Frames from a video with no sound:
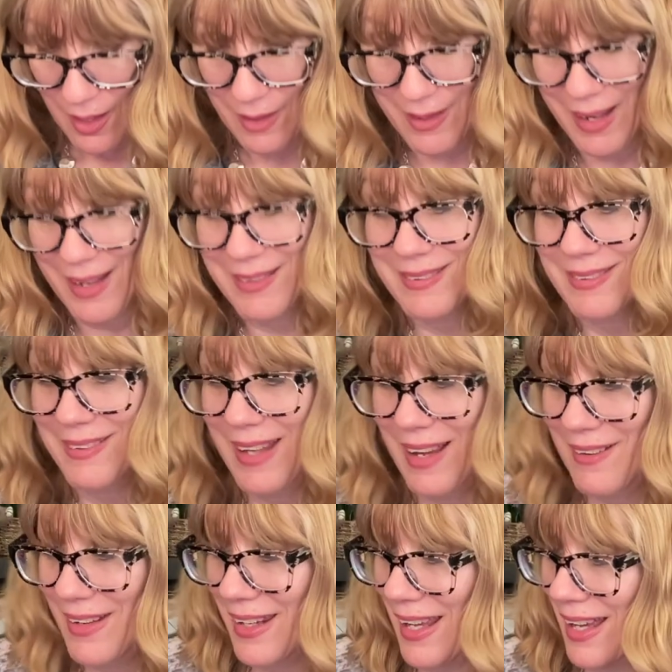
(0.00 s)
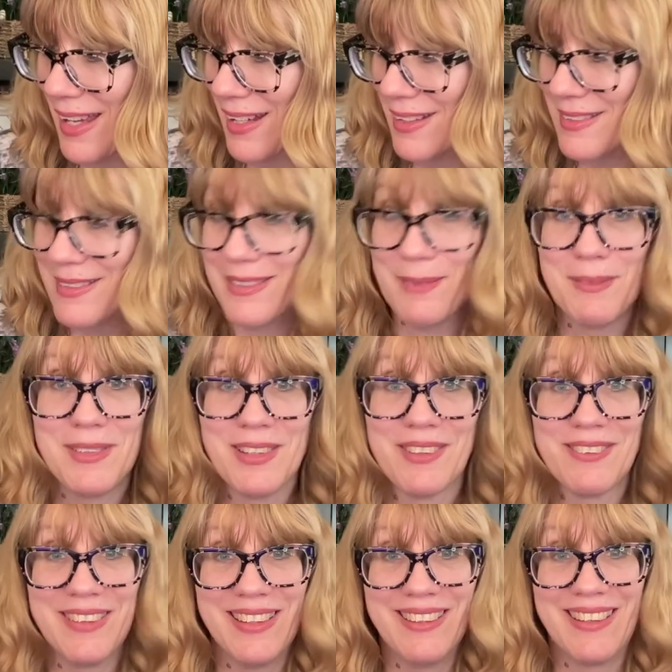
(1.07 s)
Okay, so now I got some
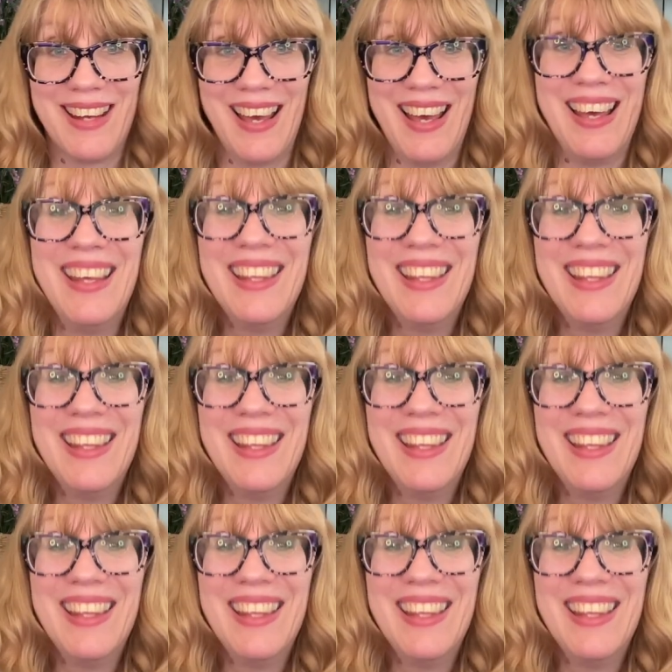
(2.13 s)
jewelry, you guys.